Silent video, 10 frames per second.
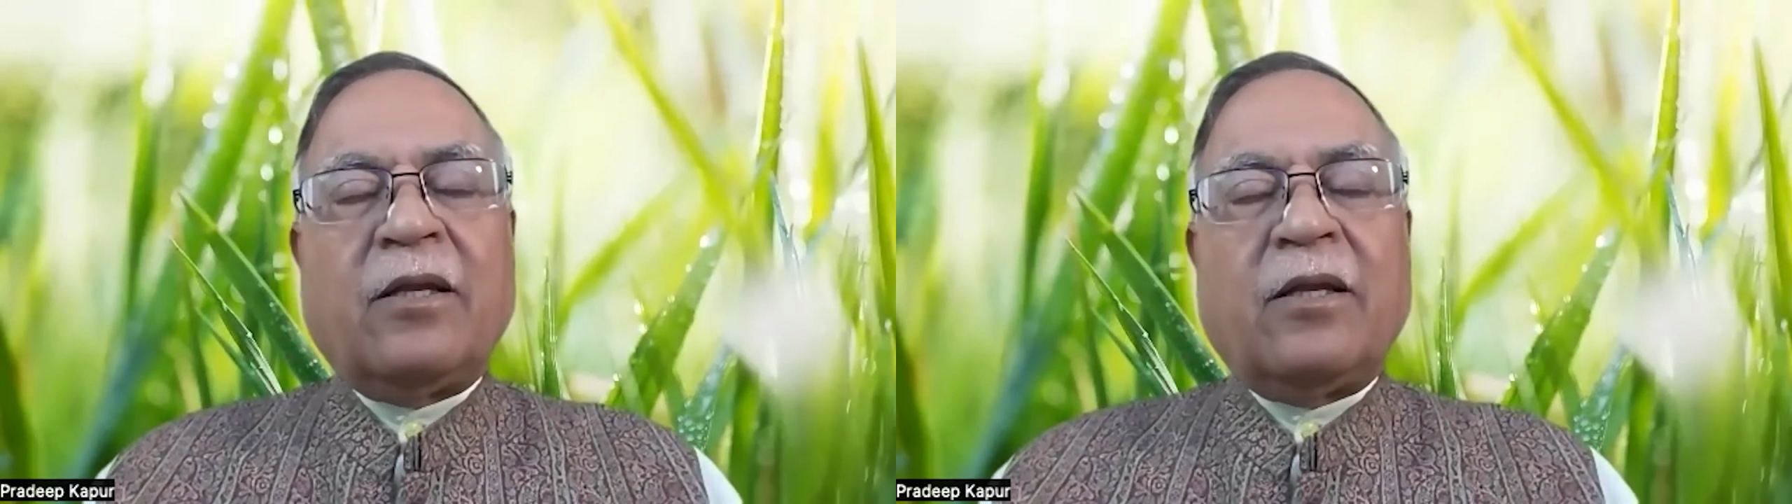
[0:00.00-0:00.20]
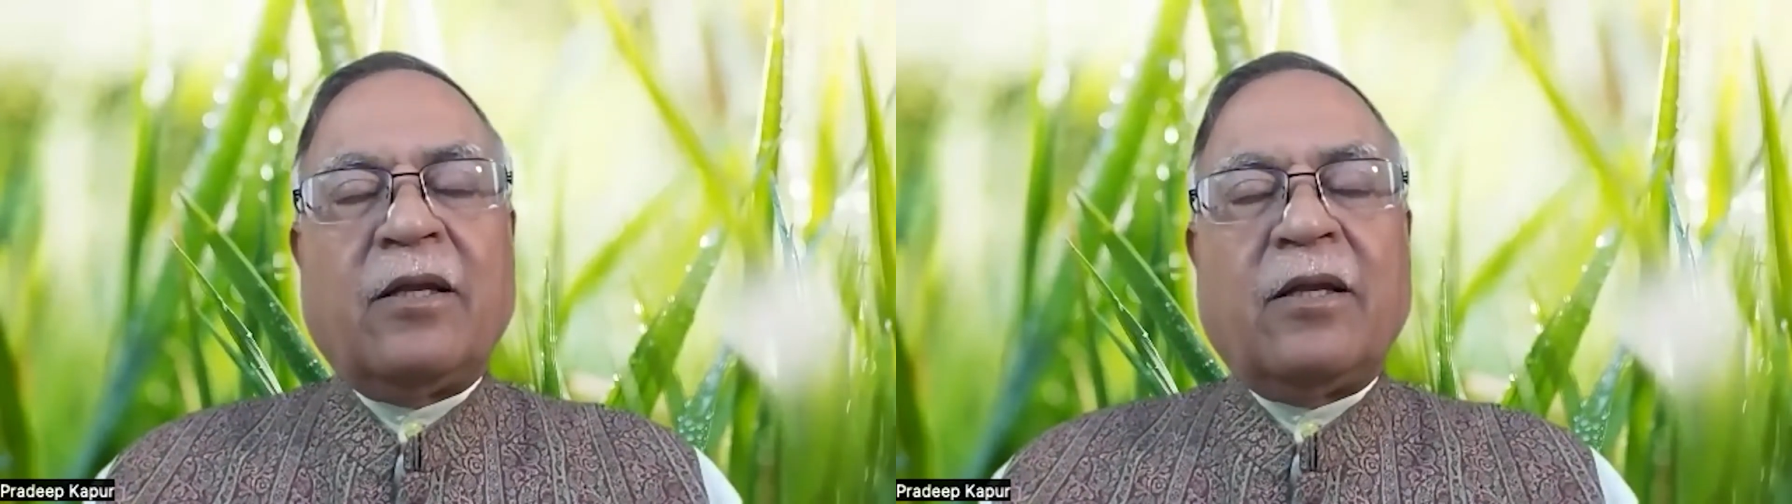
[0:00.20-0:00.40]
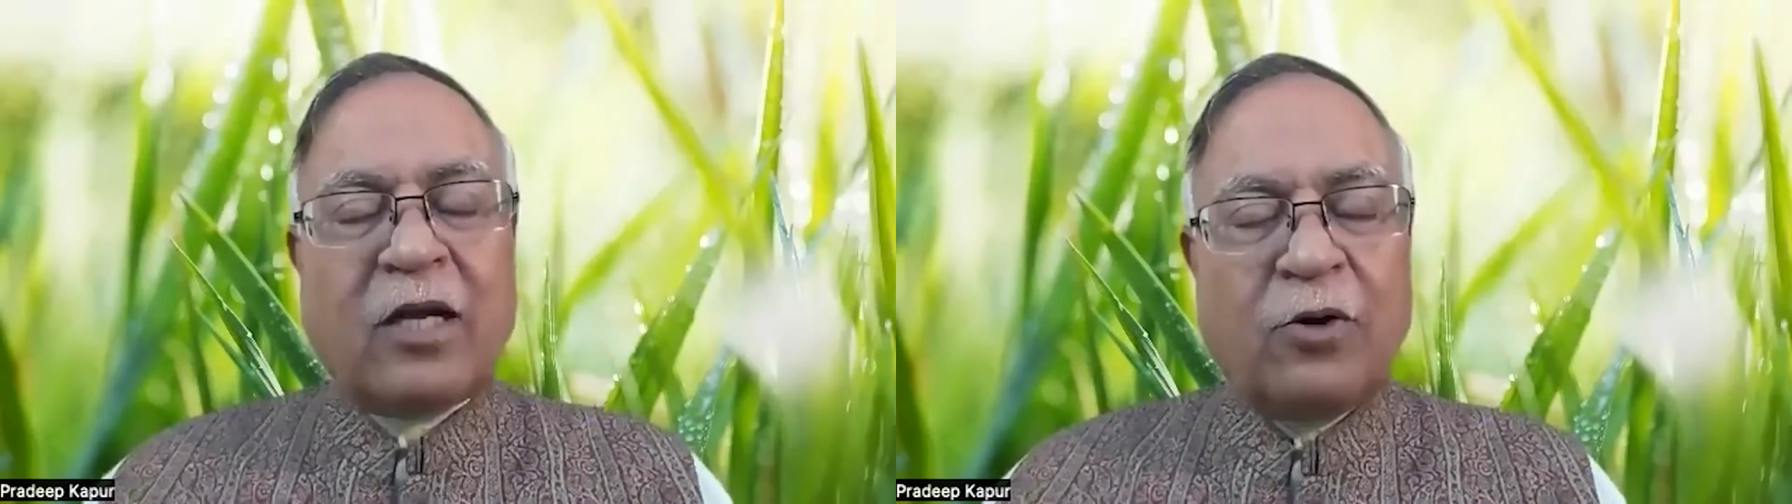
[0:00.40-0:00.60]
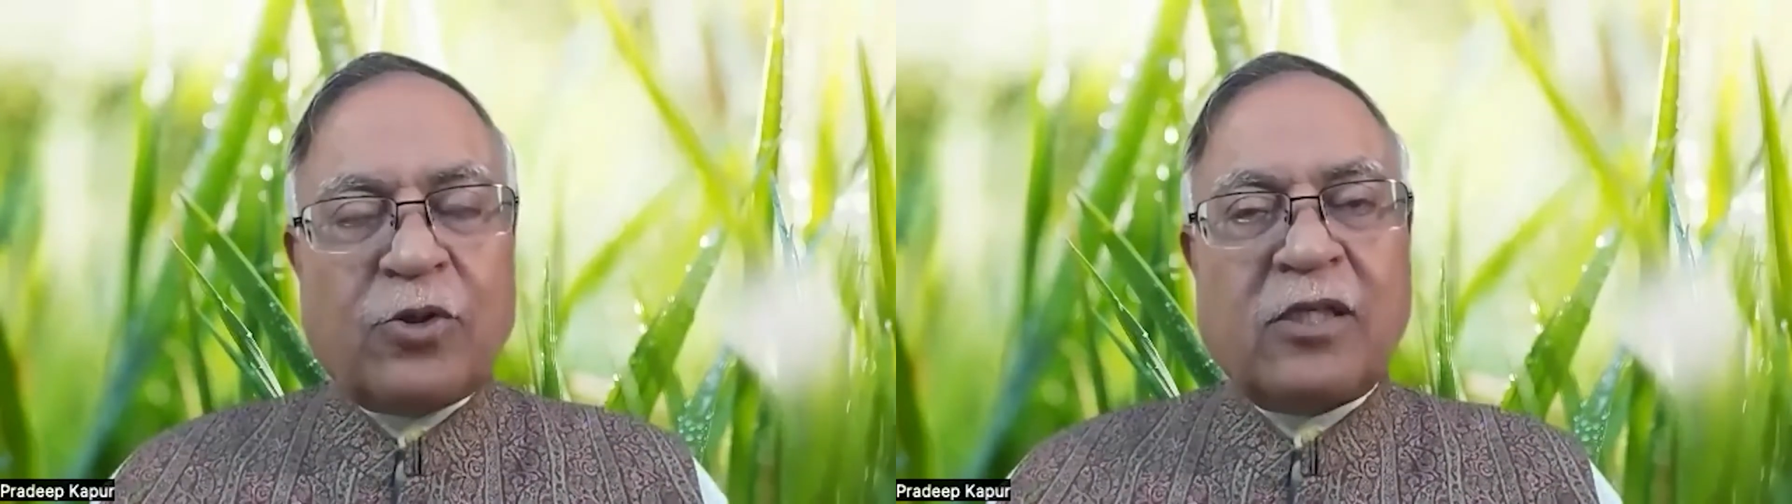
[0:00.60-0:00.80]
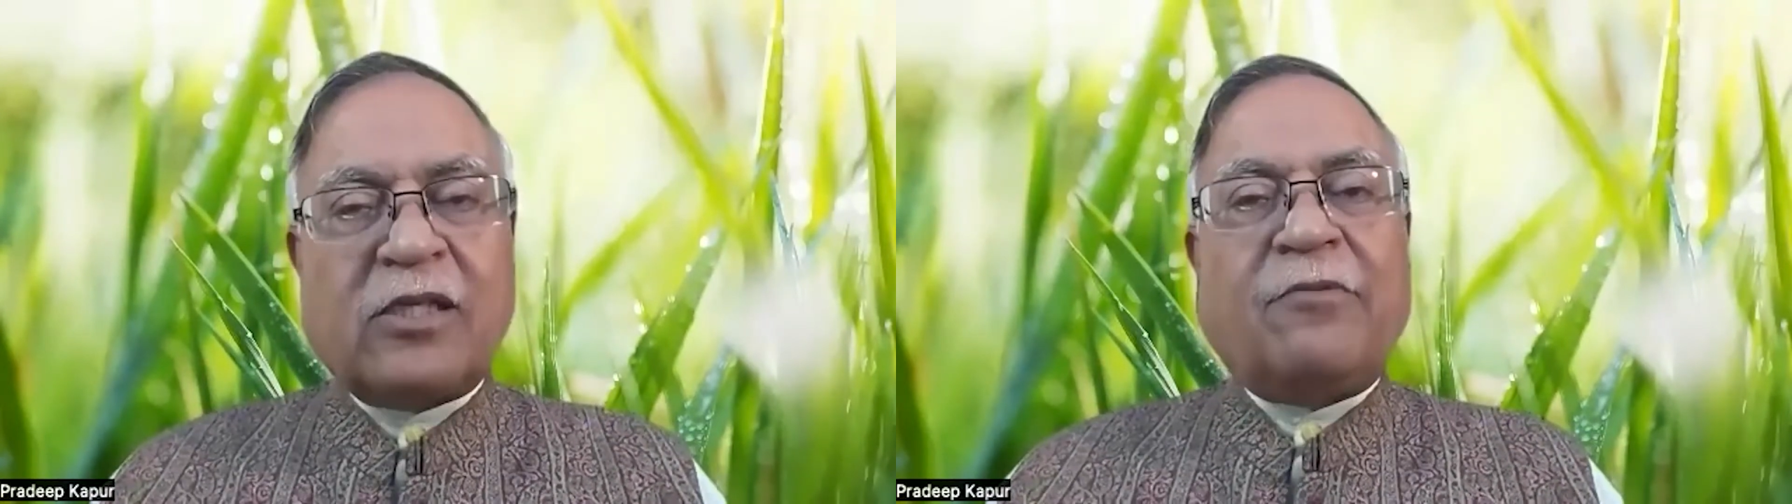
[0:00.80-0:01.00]
corporate
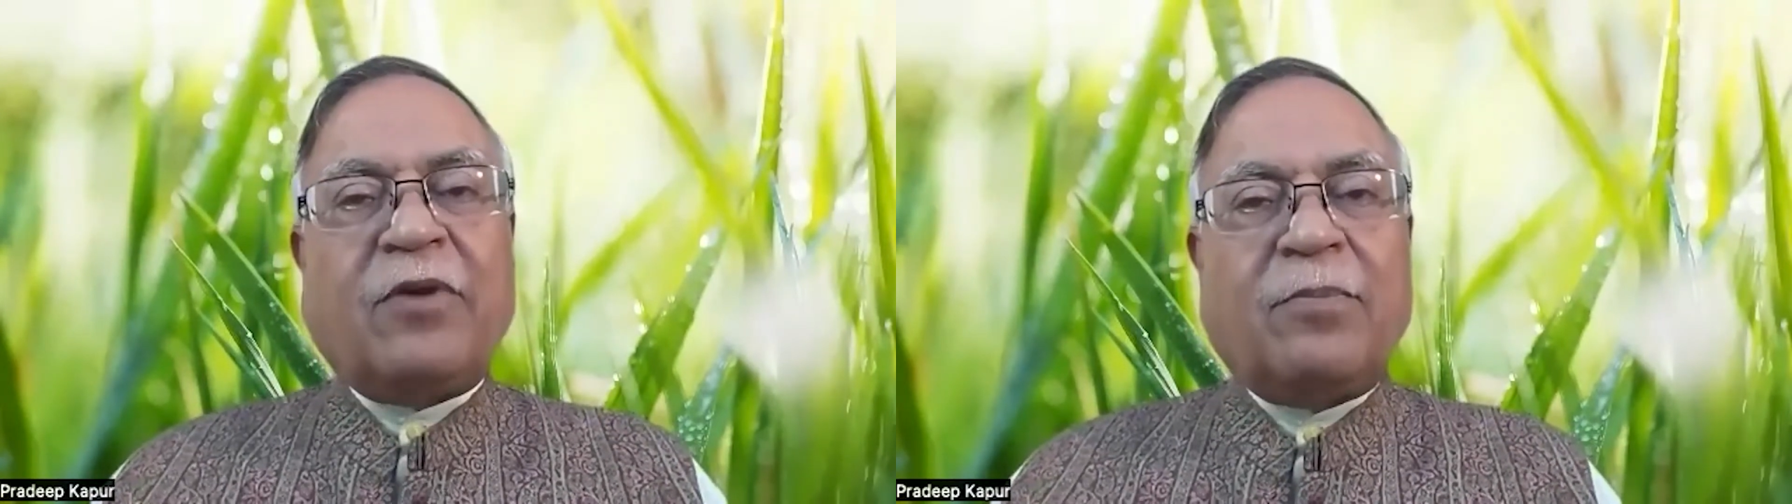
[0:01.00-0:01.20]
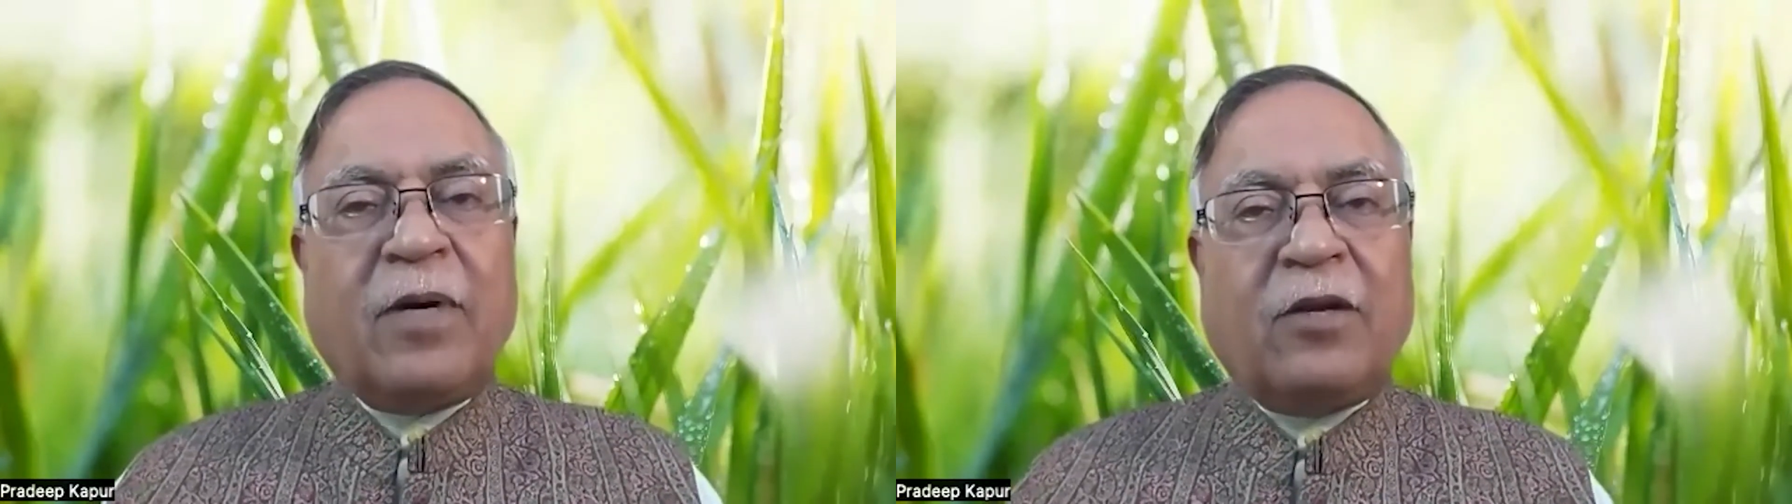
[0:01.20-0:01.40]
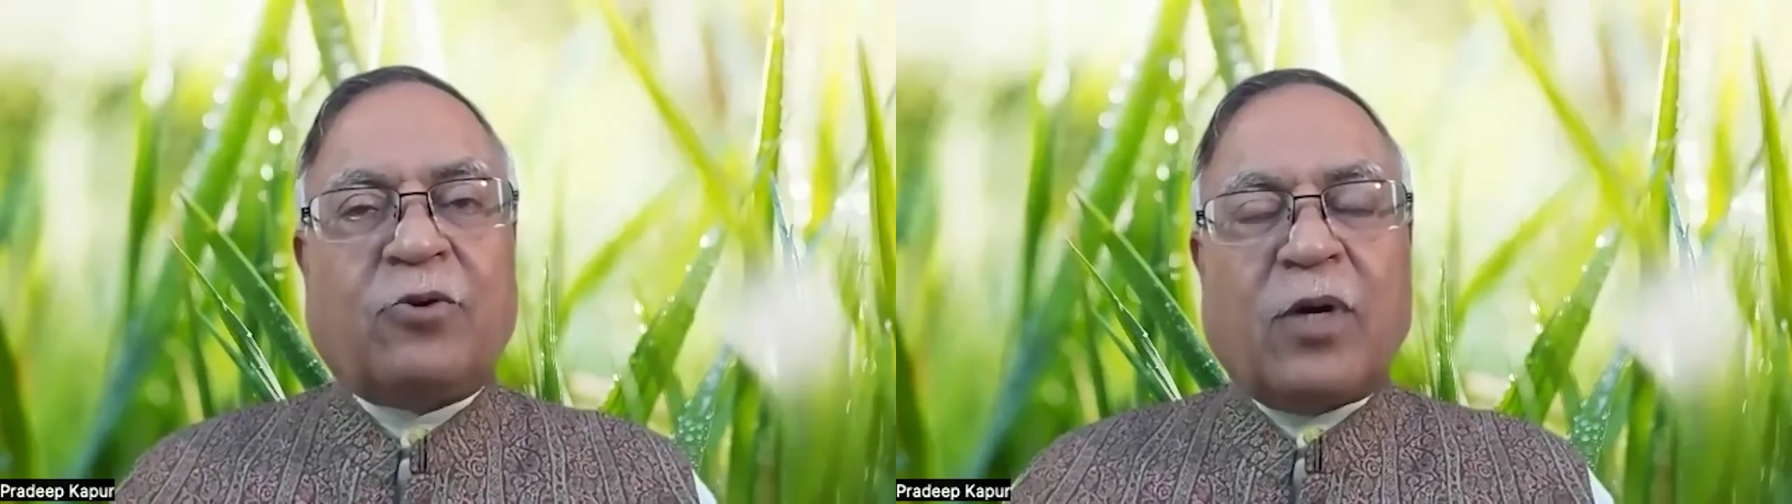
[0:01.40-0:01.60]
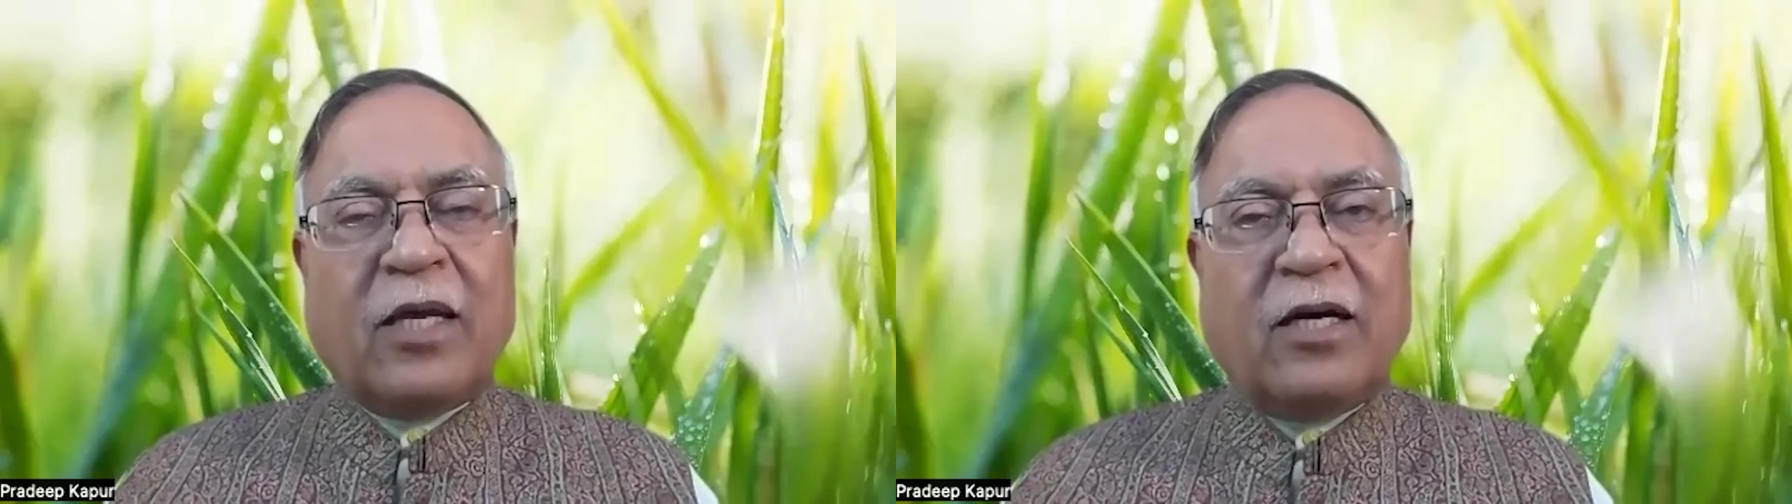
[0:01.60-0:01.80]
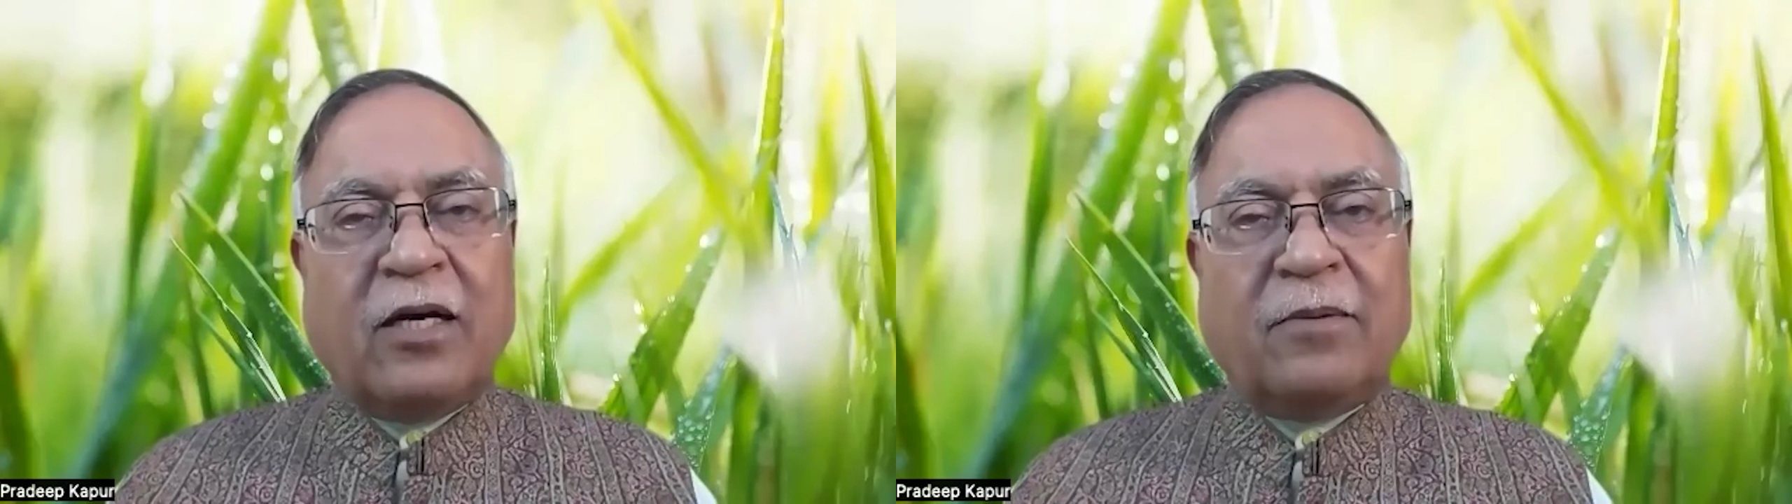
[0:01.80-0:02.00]
houses, everybody
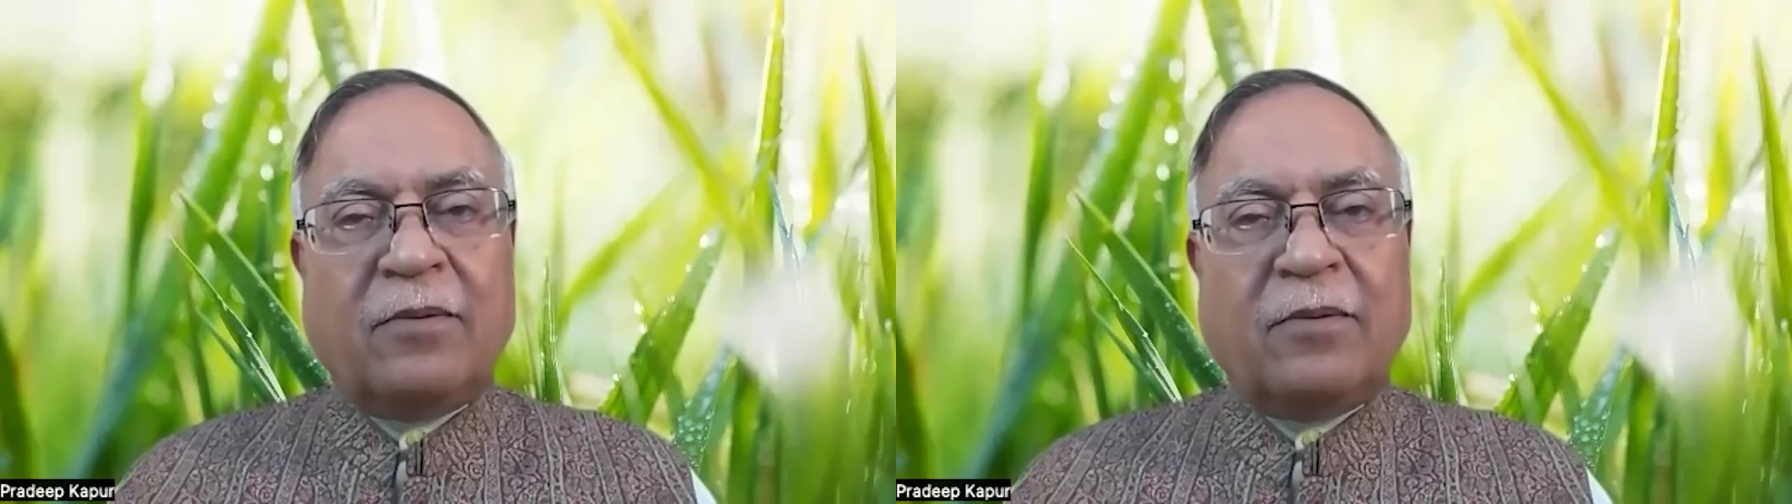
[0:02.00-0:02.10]
together,